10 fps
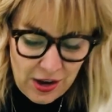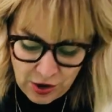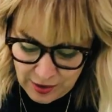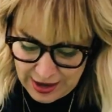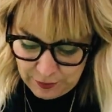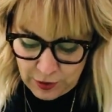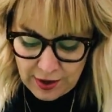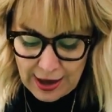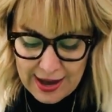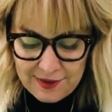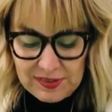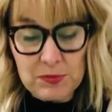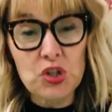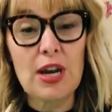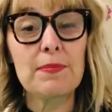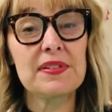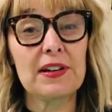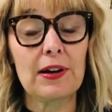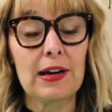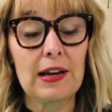All right, I have some shapes
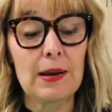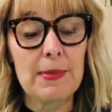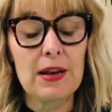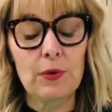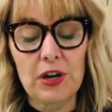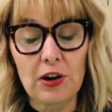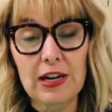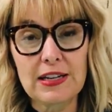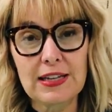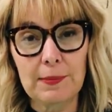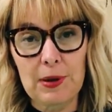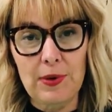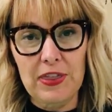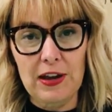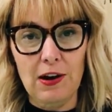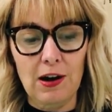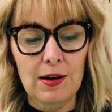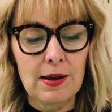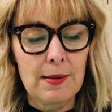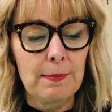here. And in a minute, you're going to tell me what they are.
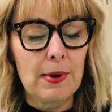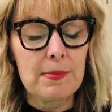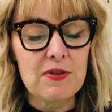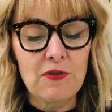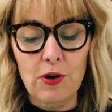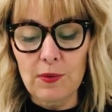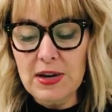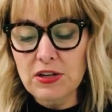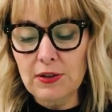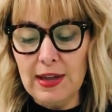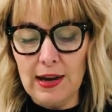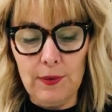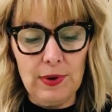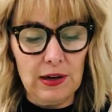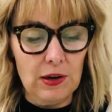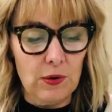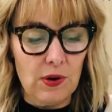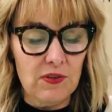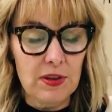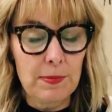But before we do that, I want to go
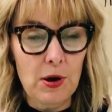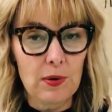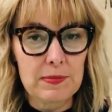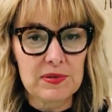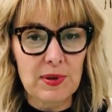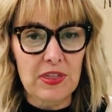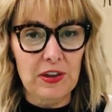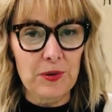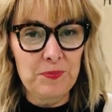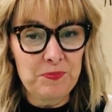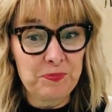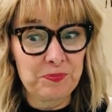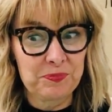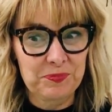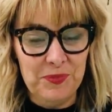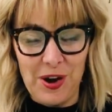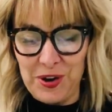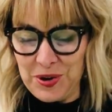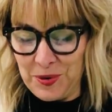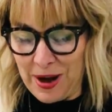over the poems with you. Are
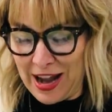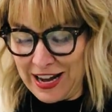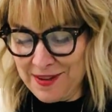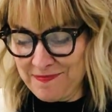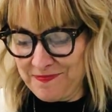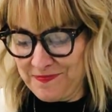you ready?